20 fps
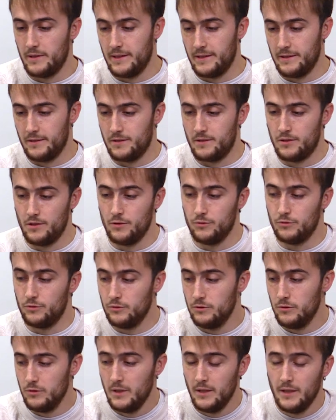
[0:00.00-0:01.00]
and
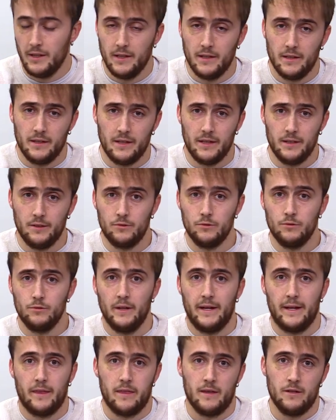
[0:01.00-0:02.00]
CO2 into
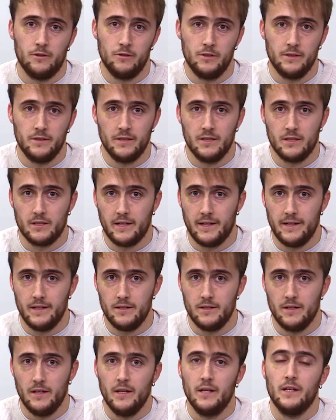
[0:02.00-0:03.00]
ethanol in this
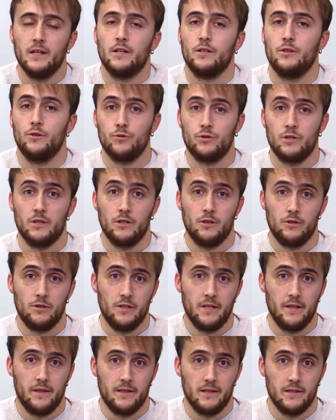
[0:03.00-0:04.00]
case, using
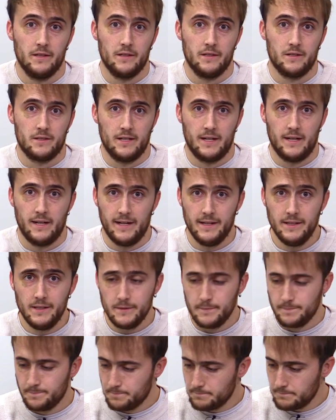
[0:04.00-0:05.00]
only the sunlight.
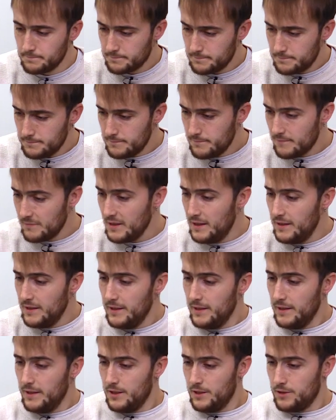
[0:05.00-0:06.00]

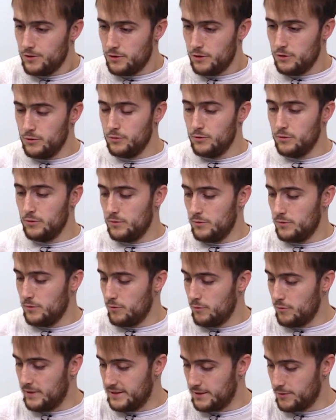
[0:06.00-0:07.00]
So
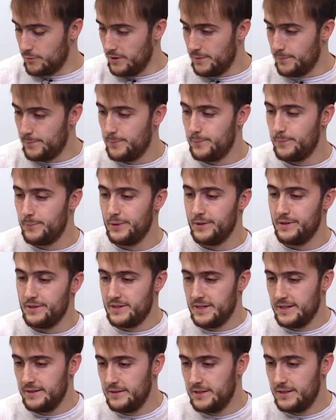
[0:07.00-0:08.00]
once we
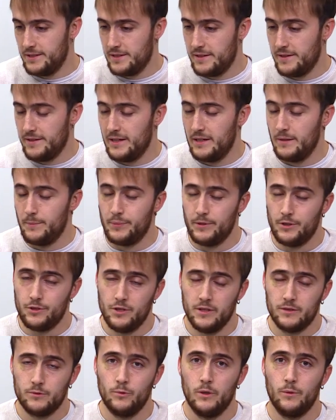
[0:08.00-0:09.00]
present the general
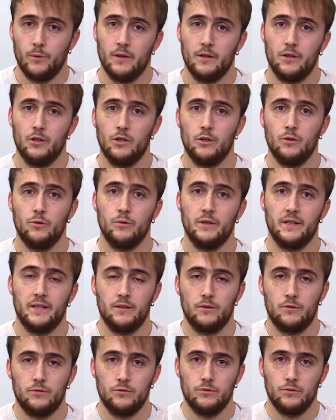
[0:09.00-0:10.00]
project, we will go
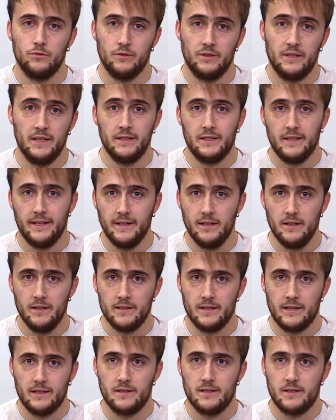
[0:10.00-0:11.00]
into
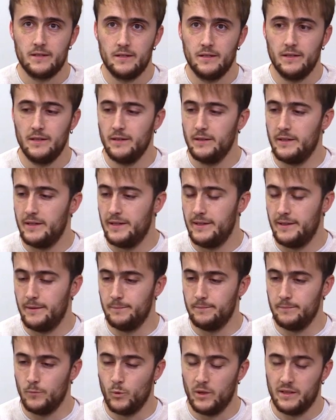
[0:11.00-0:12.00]
details and see
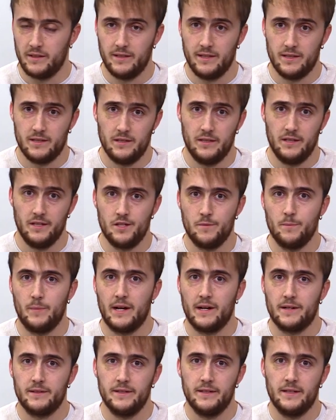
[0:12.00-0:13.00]
what does each
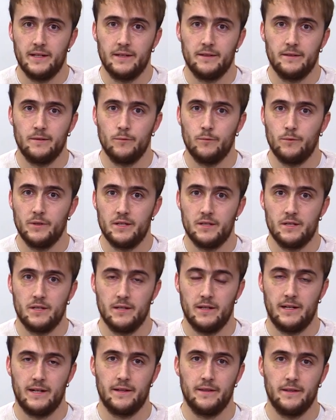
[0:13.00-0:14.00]
partner and
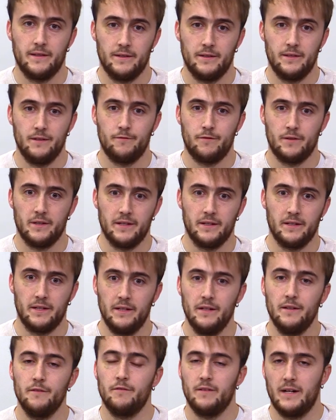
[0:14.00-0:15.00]
which are the different
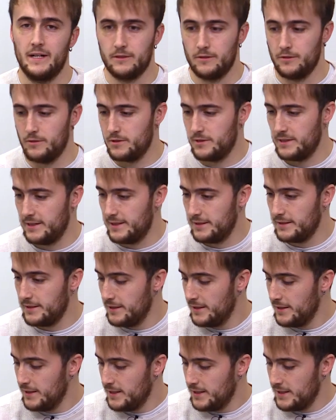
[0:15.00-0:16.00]
key factors that
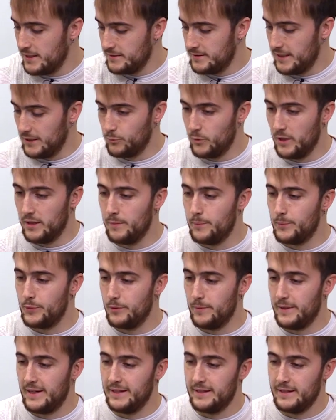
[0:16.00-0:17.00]
will
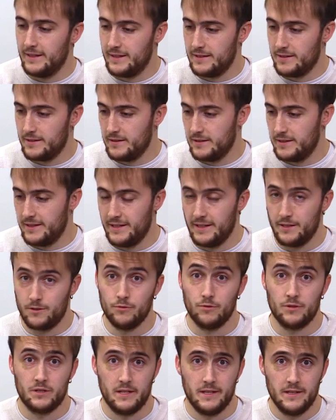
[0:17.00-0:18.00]
provide us
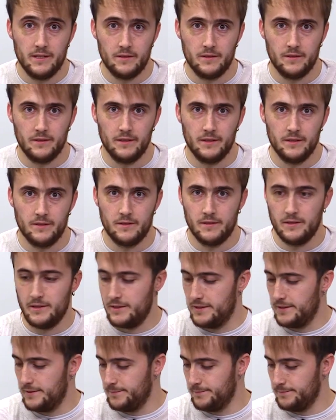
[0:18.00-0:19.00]
success in this
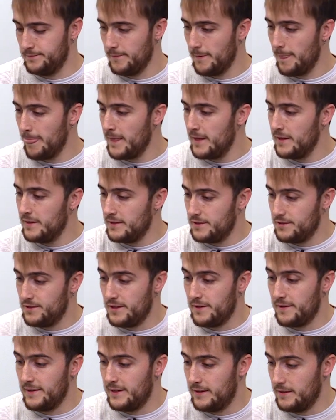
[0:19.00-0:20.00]

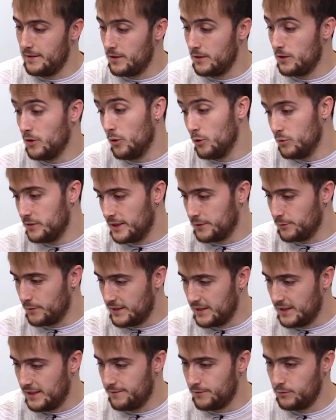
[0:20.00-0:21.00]
general goal that we
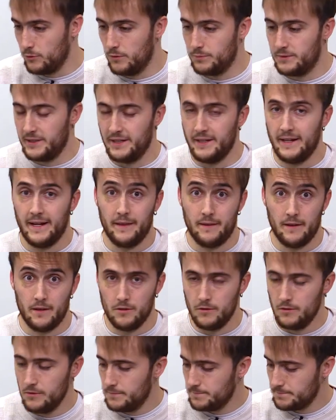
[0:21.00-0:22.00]
have to obtain ethanol.